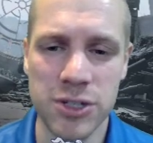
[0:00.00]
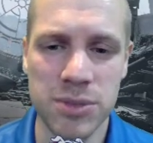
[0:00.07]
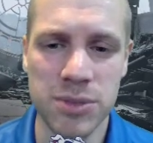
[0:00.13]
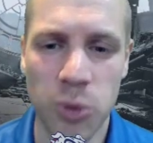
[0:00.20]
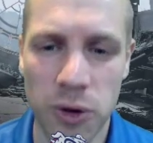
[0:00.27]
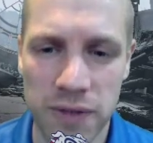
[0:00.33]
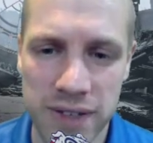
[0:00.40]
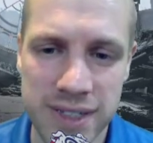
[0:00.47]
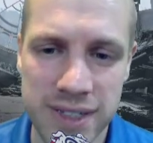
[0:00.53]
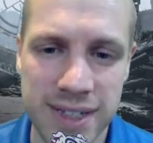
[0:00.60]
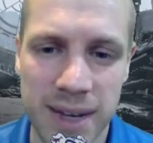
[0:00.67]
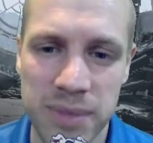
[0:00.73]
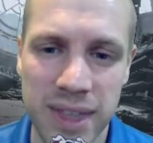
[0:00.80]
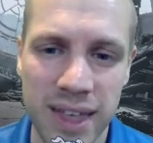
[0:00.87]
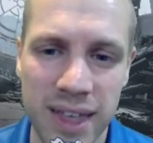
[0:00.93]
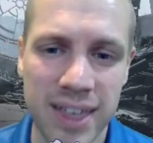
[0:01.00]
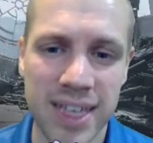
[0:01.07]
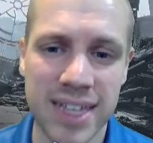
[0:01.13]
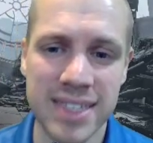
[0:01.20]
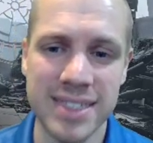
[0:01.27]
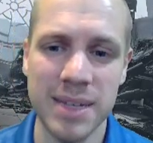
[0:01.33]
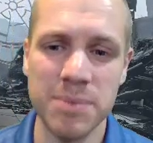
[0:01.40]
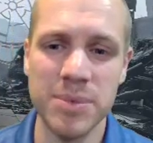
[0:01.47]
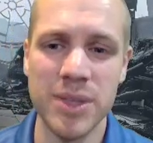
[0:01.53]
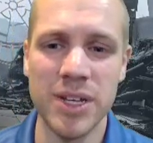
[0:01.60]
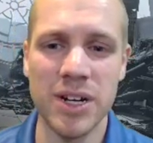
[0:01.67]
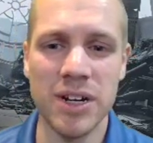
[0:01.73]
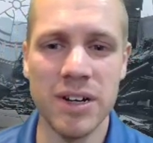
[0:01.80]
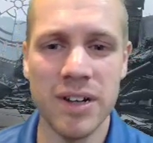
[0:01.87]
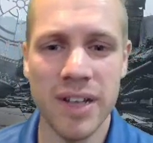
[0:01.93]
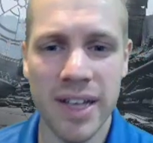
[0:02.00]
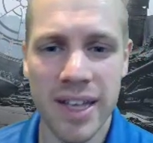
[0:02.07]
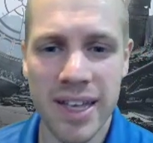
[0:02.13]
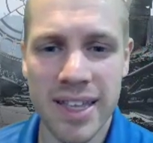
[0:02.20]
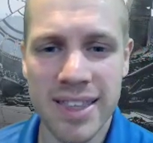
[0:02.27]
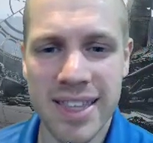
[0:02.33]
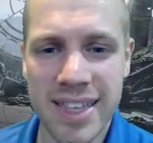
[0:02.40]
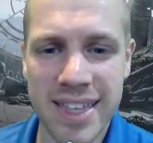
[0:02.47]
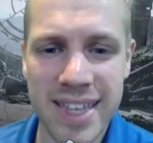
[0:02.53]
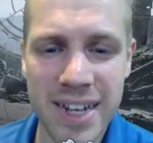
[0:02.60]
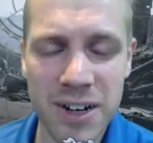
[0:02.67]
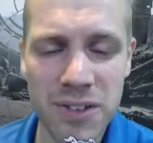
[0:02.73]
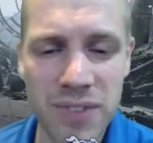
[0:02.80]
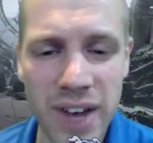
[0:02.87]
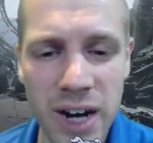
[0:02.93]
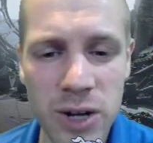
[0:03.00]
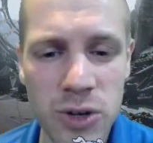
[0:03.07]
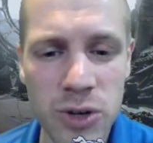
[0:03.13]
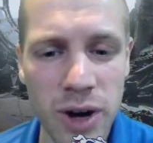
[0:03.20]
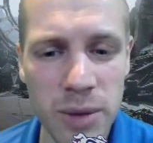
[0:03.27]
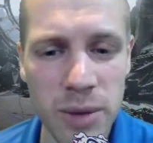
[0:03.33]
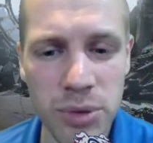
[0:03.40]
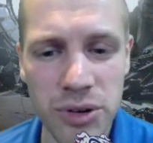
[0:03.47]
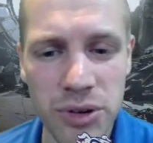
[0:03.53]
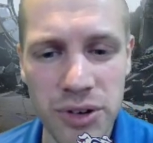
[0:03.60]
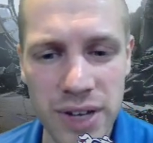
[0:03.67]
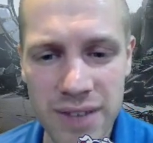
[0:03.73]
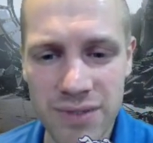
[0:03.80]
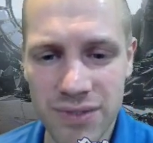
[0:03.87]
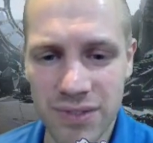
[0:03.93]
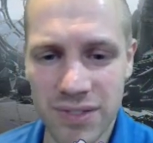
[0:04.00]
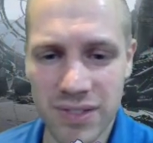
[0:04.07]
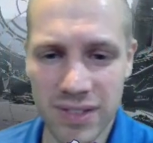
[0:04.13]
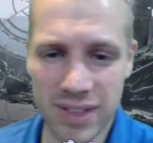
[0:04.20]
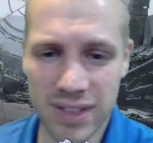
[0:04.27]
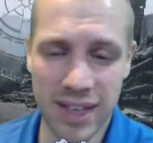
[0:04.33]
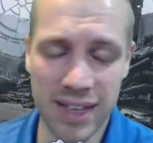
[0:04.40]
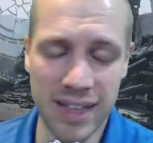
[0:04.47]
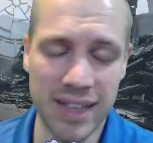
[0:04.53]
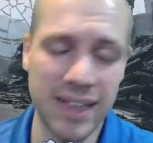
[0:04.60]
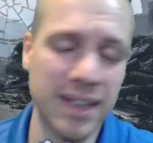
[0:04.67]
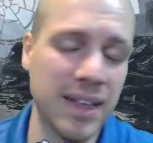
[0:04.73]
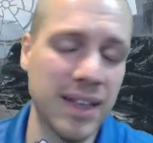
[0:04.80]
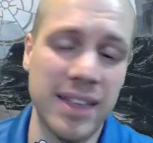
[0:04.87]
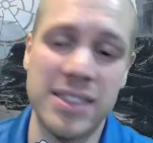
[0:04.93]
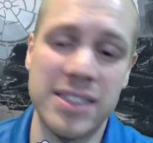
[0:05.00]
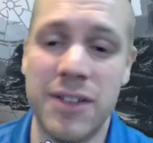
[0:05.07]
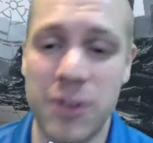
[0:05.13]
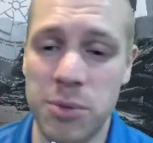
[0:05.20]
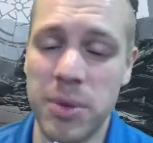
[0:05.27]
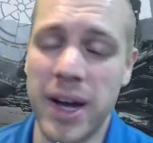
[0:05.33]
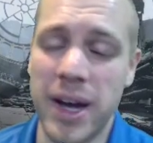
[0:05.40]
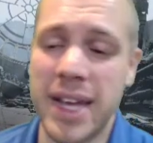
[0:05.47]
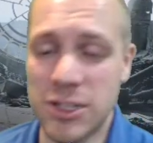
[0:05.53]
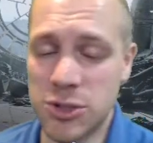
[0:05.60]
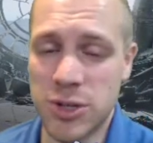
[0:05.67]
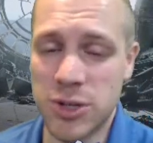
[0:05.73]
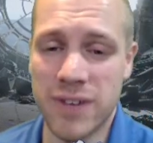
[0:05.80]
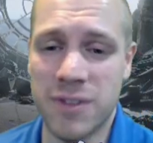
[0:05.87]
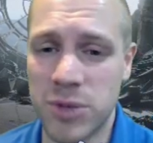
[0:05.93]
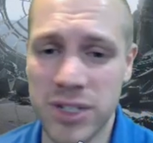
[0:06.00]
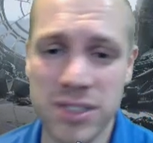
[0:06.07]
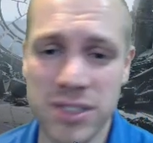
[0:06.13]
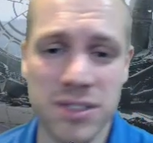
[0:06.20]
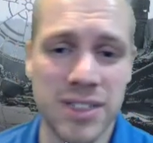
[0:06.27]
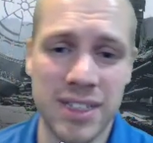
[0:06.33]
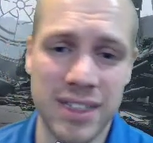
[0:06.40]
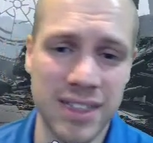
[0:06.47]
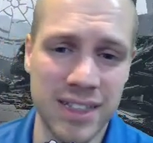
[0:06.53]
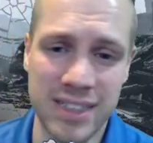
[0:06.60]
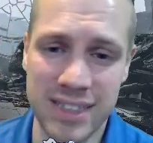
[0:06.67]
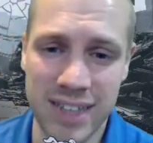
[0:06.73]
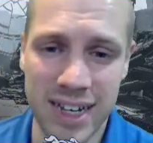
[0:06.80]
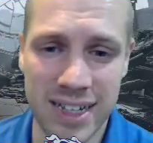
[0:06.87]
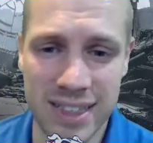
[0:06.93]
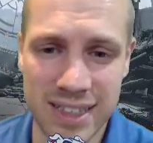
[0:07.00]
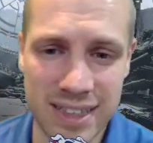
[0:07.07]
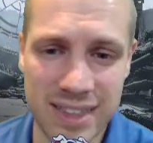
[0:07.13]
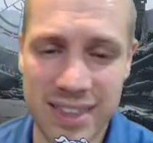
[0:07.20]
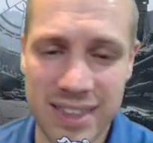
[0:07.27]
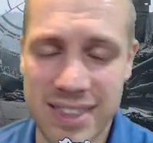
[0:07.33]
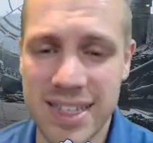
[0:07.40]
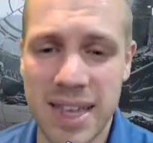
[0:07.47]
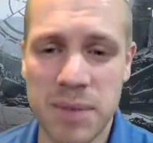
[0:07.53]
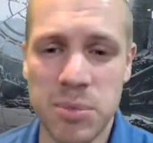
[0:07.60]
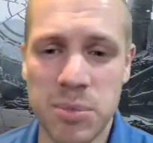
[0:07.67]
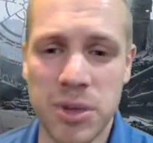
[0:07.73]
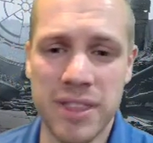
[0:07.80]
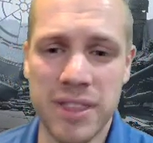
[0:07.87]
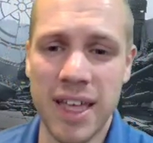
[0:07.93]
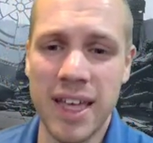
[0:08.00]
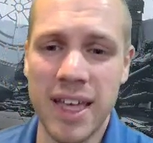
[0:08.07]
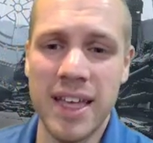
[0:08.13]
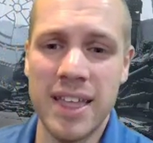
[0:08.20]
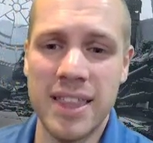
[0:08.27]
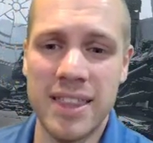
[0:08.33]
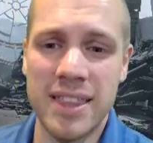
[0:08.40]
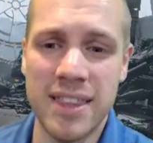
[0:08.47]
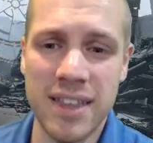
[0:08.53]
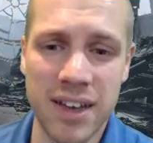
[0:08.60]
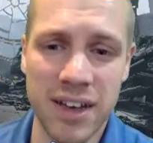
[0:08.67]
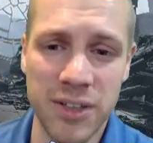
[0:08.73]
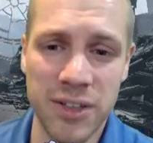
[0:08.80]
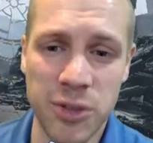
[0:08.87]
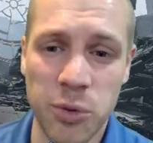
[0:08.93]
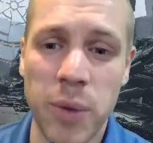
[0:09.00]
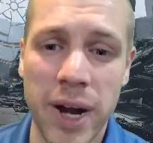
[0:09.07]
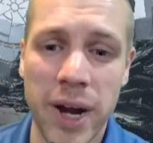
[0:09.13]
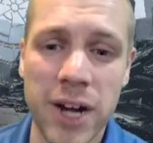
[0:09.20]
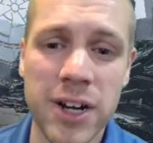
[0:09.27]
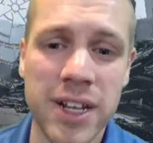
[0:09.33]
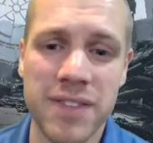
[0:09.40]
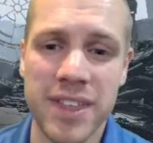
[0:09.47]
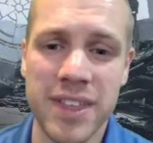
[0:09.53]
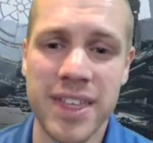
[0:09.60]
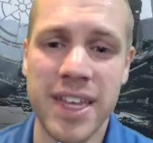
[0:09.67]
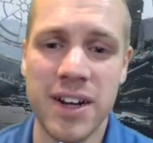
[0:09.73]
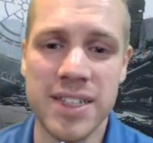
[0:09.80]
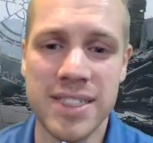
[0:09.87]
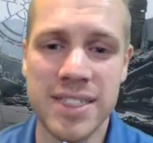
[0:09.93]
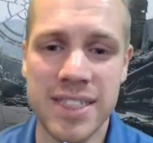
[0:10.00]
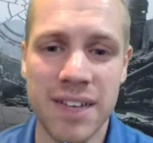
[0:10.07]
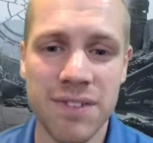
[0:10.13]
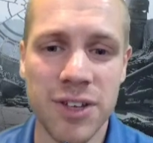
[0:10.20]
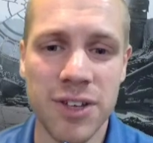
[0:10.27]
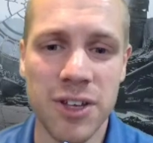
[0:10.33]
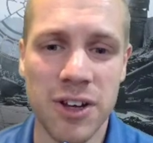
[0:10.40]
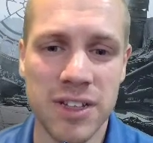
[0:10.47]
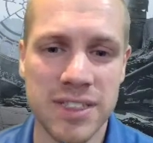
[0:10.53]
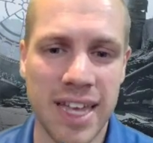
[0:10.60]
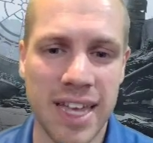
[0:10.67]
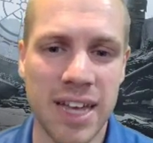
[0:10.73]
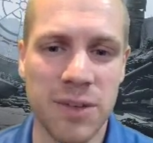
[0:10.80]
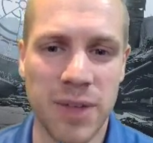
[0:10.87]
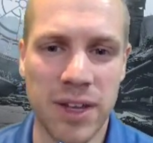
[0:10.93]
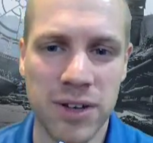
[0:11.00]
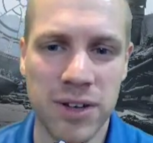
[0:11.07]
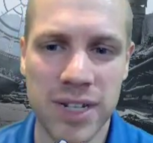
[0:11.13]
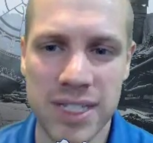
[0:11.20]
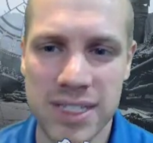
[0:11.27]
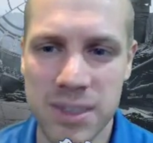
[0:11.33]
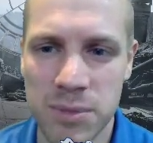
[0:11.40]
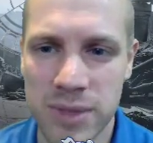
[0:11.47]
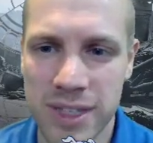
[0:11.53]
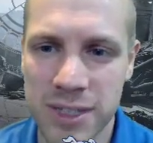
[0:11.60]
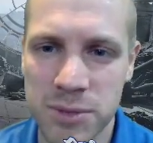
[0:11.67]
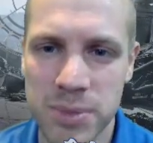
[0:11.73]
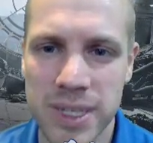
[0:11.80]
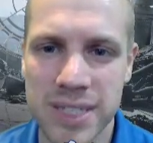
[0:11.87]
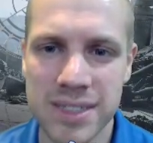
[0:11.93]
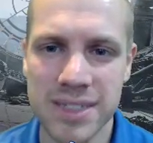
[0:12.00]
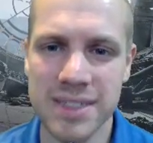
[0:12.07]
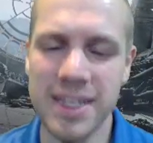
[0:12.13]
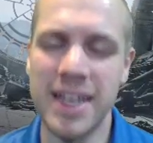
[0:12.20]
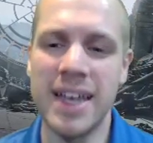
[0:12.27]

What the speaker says: more of the same thing, except the gear value, I believe, I say if you're buying it straight from crystals, it's kind of the same, but the rarity of the gear has definitely gone down. Like, look at some of these pieces.